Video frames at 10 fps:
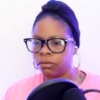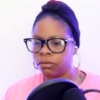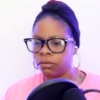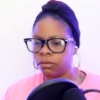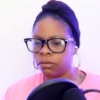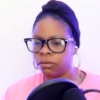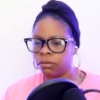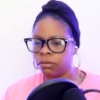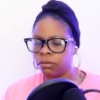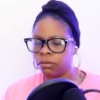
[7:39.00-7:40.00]

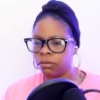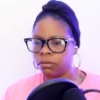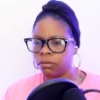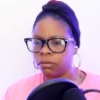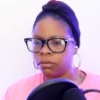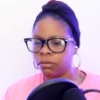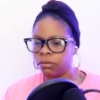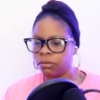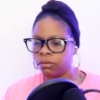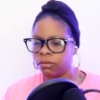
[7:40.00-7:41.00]

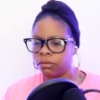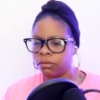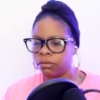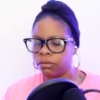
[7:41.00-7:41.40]
Nothing is said.